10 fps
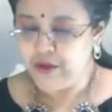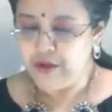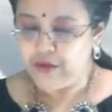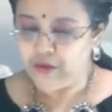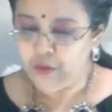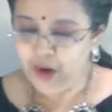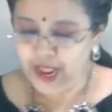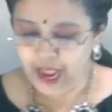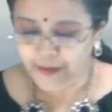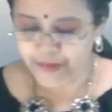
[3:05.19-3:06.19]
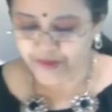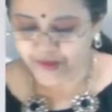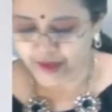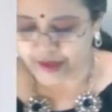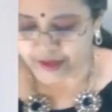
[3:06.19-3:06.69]
So what happens
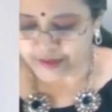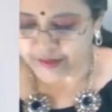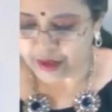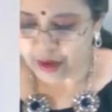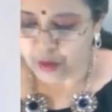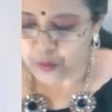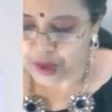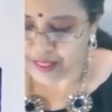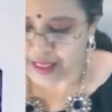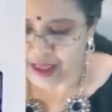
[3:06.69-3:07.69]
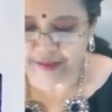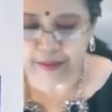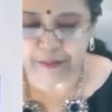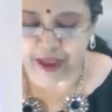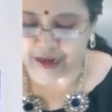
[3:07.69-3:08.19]
here is, when there is
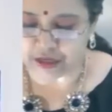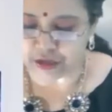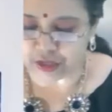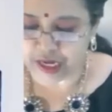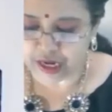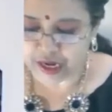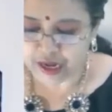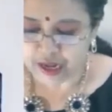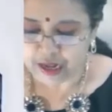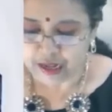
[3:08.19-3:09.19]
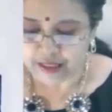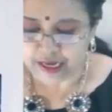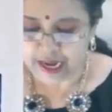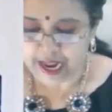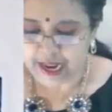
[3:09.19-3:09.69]
a battery, the
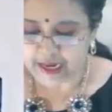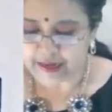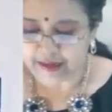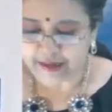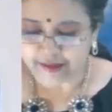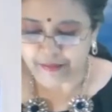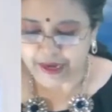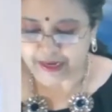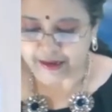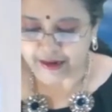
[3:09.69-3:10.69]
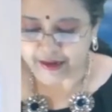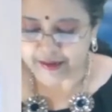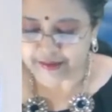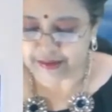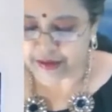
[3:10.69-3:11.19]
nail is
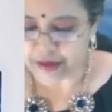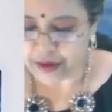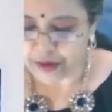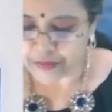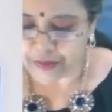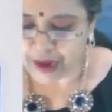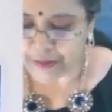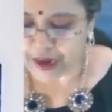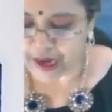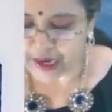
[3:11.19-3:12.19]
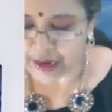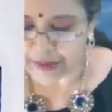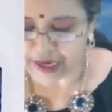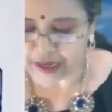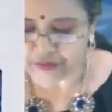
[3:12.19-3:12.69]
magnetized, whereby a
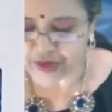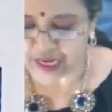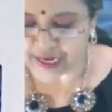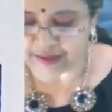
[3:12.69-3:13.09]
magnetic field line is